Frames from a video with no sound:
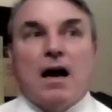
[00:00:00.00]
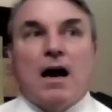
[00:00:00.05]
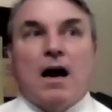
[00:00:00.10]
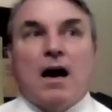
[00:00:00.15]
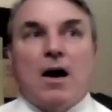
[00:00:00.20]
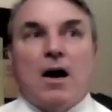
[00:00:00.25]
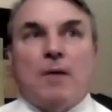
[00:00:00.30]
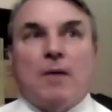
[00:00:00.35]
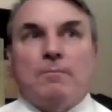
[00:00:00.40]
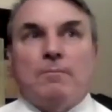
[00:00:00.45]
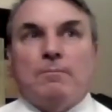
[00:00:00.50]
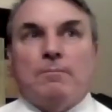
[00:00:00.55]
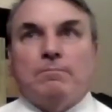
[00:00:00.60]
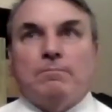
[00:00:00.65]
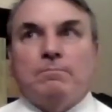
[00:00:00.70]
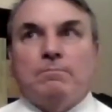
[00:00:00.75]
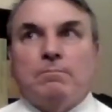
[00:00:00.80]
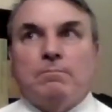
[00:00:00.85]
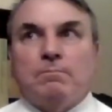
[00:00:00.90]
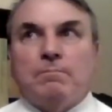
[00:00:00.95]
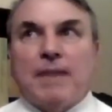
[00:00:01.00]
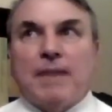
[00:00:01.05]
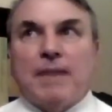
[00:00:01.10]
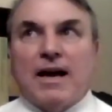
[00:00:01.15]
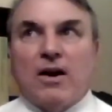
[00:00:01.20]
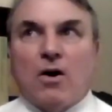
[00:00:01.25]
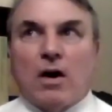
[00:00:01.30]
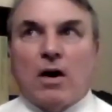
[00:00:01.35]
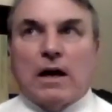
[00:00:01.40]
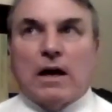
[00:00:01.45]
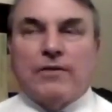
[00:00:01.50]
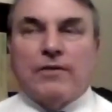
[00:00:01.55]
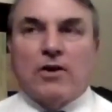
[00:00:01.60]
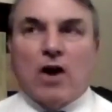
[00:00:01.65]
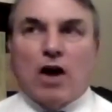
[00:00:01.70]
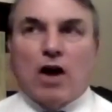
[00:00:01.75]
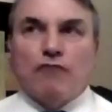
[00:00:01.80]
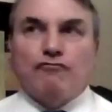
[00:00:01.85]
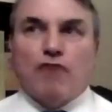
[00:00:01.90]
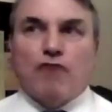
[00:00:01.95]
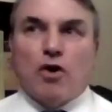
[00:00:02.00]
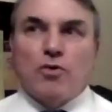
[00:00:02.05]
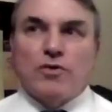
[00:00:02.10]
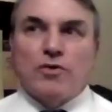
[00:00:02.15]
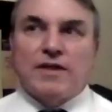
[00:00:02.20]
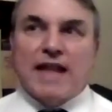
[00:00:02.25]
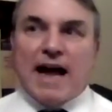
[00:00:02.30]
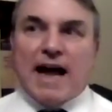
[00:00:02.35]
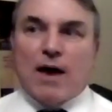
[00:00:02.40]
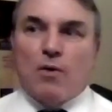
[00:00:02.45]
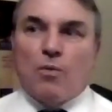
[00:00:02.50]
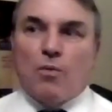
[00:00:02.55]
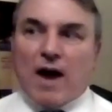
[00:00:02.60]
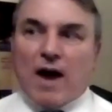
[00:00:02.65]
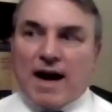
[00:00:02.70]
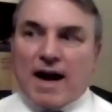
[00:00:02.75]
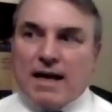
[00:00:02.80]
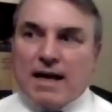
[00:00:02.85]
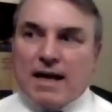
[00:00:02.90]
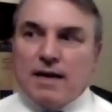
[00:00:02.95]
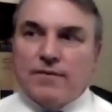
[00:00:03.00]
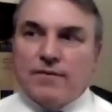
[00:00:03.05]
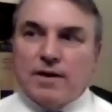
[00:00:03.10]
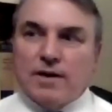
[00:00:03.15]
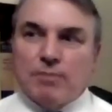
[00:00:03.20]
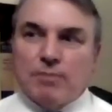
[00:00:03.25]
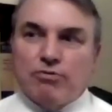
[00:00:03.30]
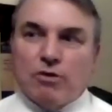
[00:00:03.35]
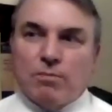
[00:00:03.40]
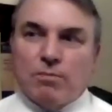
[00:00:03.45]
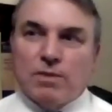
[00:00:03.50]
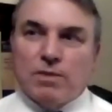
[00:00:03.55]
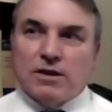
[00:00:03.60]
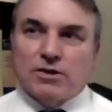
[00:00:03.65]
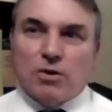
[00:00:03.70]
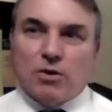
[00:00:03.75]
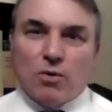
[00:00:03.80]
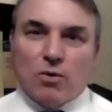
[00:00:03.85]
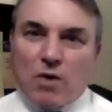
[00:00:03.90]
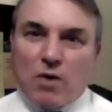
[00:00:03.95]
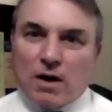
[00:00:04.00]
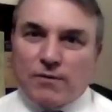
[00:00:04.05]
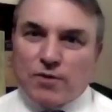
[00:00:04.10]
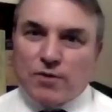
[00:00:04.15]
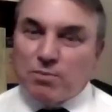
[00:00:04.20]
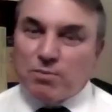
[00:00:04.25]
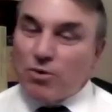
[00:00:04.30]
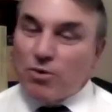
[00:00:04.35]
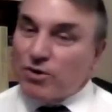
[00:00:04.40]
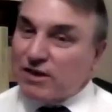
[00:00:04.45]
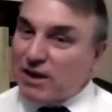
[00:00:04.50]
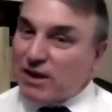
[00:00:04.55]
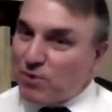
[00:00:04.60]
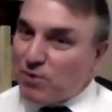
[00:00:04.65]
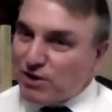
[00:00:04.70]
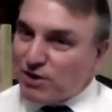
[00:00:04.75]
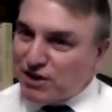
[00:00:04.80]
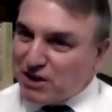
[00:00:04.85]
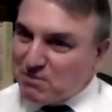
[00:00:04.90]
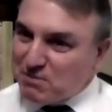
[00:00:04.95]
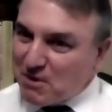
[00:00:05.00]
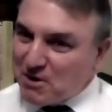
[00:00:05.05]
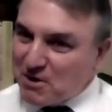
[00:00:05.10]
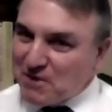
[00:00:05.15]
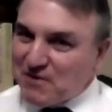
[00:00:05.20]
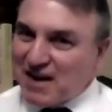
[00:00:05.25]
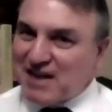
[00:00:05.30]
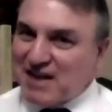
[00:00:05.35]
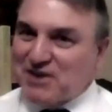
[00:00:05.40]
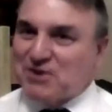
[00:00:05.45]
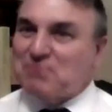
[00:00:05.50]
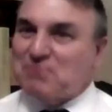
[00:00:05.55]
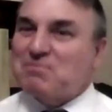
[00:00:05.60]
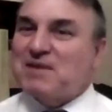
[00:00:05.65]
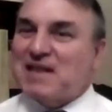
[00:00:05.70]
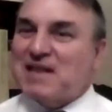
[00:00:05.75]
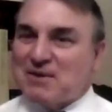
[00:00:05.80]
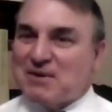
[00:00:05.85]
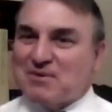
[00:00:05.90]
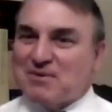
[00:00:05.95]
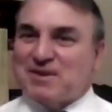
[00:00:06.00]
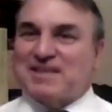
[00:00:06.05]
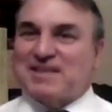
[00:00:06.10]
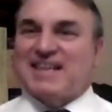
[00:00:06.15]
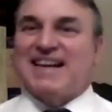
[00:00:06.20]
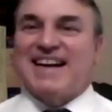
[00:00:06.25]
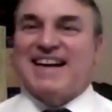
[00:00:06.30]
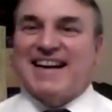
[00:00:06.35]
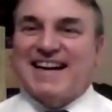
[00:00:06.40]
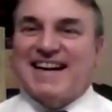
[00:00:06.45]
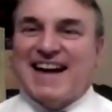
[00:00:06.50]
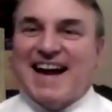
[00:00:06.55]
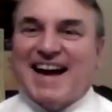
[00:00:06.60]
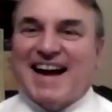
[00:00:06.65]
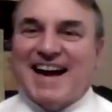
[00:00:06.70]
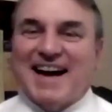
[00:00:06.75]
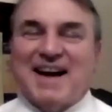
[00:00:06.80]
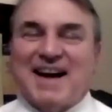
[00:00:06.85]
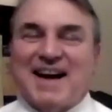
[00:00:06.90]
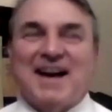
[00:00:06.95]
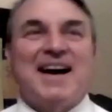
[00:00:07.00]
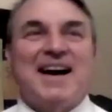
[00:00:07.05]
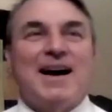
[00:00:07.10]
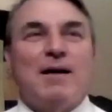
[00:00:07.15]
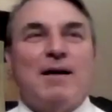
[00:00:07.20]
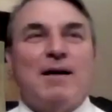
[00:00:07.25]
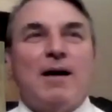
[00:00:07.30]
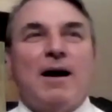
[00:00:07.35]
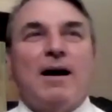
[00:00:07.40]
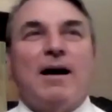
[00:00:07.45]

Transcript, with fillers: Ah. Um, Belloc, if you like, rode that wave, and he probably sold quite a few books. That wasn't his motivation, but that was uh, an, uh, uh